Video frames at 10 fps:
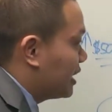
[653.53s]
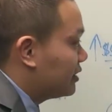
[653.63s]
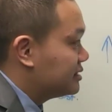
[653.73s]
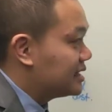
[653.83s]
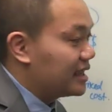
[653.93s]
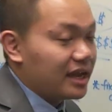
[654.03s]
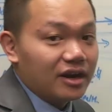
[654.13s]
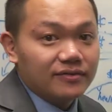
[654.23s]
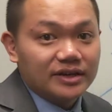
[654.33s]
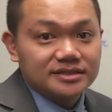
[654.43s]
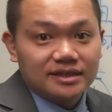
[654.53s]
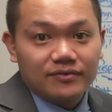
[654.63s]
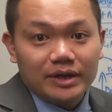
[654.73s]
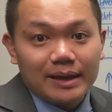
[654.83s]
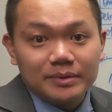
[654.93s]
care to take care of us
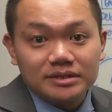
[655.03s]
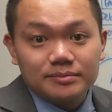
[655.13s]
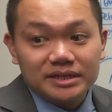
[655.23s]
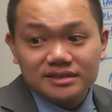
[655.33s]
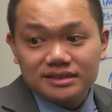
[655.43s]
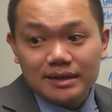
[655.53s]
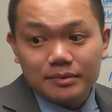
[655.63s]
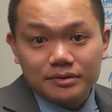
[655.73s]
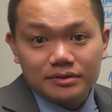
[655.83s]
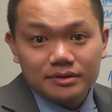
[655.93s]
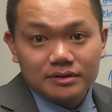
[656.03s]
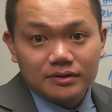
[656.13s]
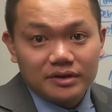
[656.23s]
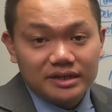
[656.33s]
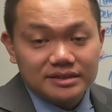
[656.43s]
if we happen to be disabled
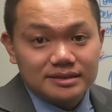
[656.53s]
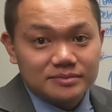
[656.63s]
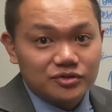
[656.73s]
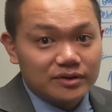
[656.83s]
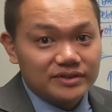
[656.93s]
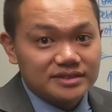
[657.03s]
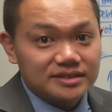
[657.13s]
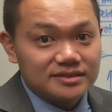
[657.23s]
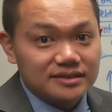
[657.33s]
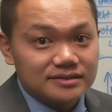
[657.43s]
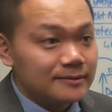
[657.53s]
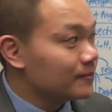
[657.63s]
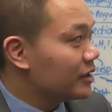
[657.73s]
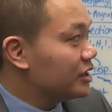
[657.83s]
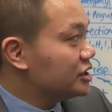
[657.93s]
or need some sort of assistance.
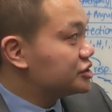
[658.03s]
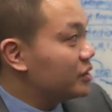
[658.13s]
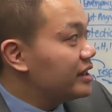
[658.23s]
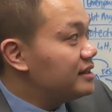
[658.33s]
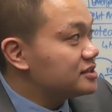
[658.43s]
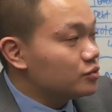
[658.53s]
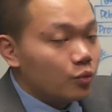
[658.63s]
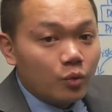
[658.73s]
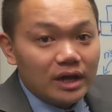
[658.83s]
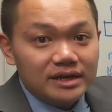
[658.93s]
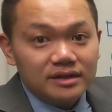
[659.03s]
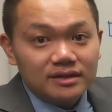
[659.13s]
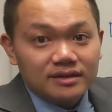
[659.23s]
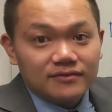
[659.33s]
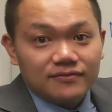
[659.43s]
So in this one
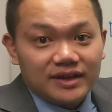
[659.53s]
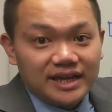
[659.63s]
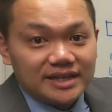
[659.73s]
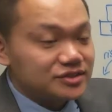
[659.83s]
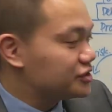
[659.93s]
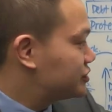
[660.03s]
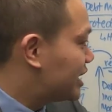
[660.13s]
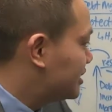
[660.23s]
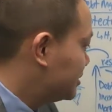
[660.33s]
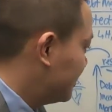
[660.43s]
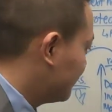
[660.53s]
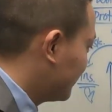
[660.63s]
financial strategy,